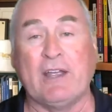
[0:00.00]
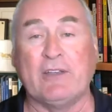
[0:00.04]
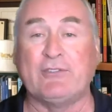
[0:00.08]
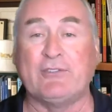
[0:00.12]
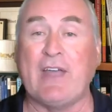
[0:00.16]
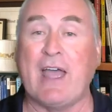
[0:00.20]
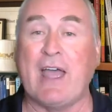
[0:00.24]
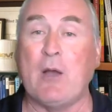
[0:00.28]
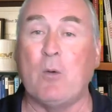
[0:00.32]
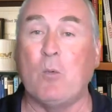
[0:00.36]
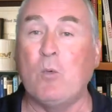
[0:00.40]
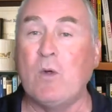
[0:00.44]

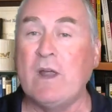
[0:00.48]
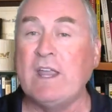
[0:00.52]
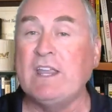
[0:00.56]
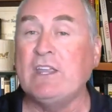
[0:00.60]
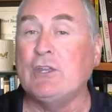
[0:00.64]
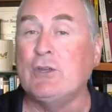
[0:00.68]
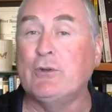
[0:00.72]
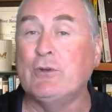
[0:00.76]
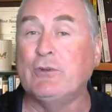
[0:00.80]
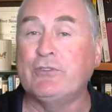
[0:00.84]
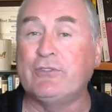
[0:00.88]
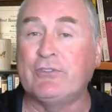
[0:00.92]
is that we
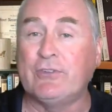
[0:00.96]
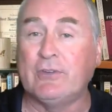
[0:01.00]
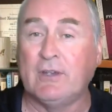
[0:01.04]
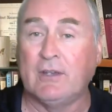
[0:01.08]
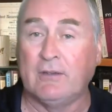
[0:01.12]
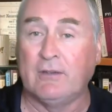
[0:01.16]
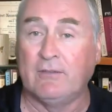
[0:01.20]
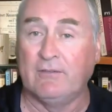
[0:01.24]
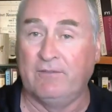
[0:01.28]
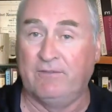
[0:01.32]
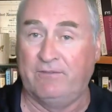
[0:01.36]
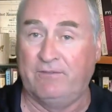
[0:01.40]

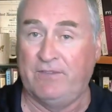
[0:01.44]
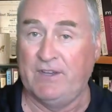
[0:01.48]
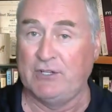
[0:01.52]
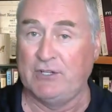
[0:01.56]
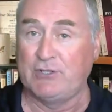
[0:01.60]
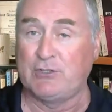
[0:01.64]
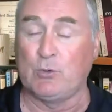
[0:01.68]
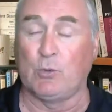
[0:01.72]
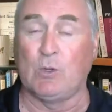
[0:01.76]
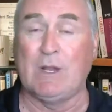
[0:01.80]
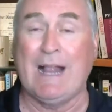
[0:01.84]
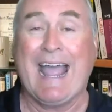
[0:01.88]
use
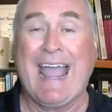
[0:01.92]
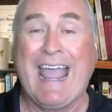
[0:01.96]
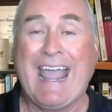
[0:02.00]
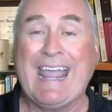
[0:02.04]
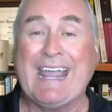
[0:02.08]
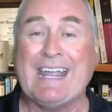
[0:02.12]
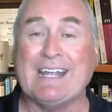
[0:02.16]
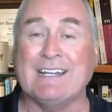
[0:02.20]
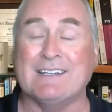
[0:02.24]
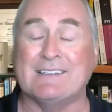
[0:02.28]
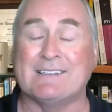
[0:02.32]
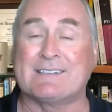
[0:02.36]
visual
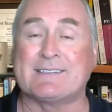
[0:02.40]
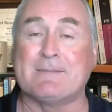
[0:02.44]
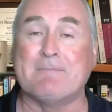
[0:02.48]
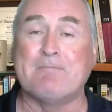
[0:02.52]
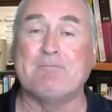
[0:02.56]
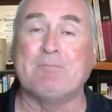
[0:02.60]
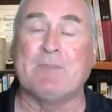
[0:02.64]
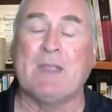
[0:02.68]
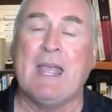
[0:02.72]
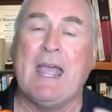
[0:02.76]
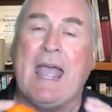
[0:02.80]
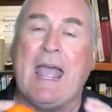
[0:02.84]

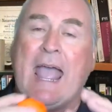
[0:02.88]
aids.